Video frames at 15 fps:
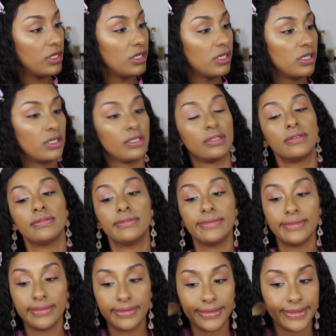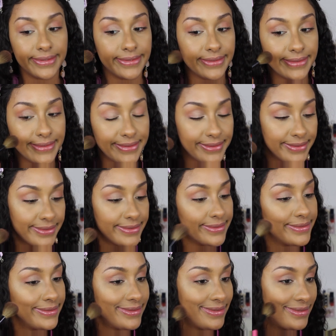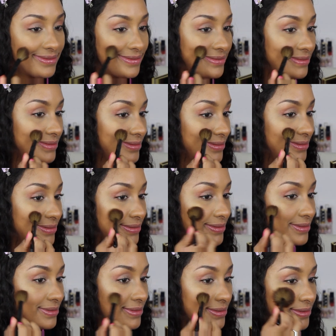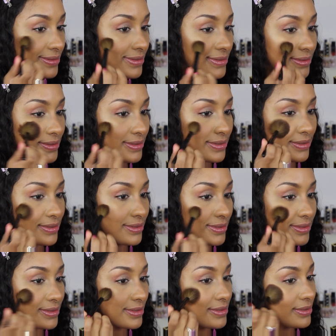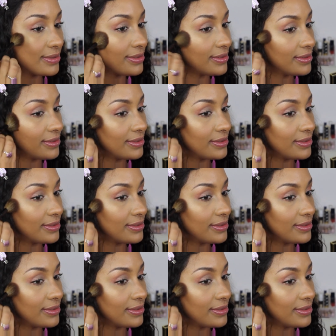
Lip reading: [no speech]